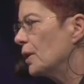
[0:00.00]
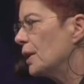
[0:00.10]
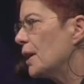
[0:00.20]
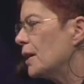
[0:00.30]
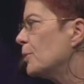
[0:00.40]

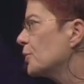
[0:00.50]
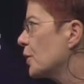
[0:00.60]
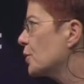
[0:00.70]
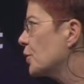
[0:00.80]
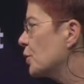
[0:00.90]
enables
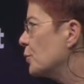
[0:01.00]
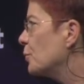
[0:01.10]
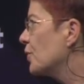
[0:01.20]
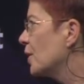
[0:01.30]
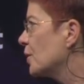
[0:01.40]
us to do
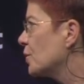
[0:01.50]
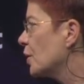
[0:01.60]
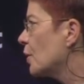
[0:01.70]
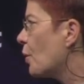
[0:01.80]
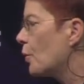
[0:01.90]
things
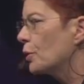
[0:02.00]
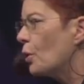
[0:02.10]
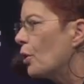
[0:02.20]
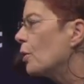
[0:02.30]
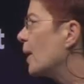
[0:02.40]
that aren't
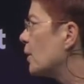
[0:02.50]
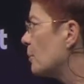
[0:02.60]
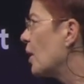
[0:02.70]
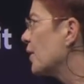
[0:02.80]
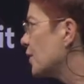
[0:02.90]
all about
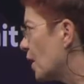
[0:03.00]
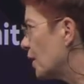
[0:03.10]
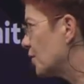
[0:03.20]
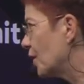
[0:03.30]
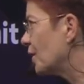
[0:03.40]

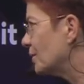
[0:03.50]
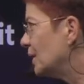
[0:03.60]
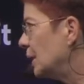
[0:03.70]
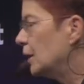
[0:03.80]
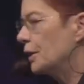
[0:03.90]
monetizing.
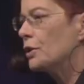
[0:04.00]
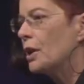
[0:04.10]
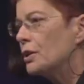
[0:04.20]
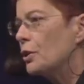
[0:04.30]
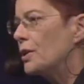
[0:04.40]

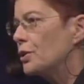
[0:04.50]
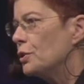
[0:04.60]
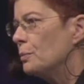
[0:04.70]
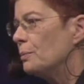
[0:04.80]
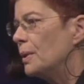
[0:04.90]
You know, as a
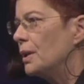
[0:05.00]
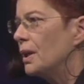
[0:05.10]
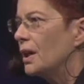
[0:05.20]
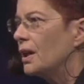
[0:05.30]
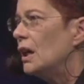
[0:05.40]
human
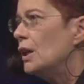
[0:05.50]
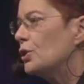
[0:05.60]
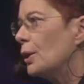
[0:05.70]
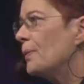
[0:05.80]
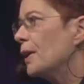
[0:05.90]
being,
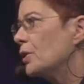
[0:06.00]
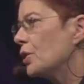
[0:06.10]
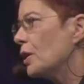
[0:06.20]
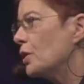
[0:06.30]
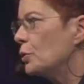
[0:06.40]
some things
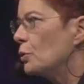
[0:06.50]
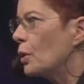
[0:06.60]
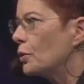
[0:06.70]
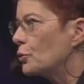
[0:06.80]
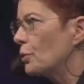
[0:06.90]
I do
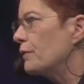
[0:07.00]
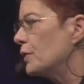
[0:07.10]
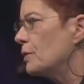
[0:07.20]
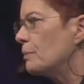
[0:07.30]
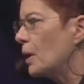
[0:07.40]
are
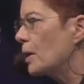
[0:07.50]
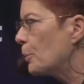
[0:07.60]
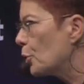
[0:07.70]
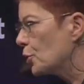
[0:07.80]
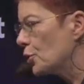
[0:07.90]
driven by
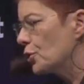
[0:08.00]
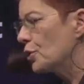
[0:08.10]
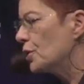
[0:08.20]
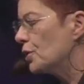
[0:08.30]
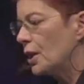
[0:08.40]

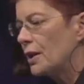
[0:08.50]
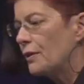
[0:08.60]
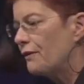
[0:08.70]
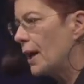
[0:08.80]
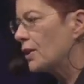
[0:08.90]
purchases, and
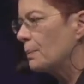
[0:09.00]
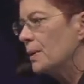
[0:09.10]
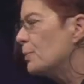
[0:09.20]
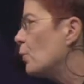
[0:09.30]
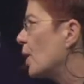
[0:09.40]
the fact that
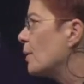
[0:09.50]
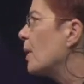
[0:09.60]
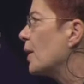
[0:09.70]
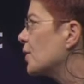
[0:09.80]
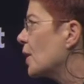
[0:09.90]
people want to
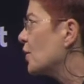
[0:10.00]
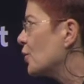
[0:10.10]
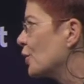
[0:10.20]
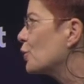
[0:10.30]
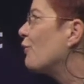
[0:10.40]
monetize
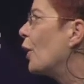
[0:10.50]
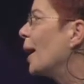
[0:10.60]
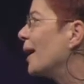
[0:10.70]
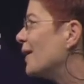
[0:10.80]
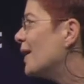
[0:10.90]
it is fine.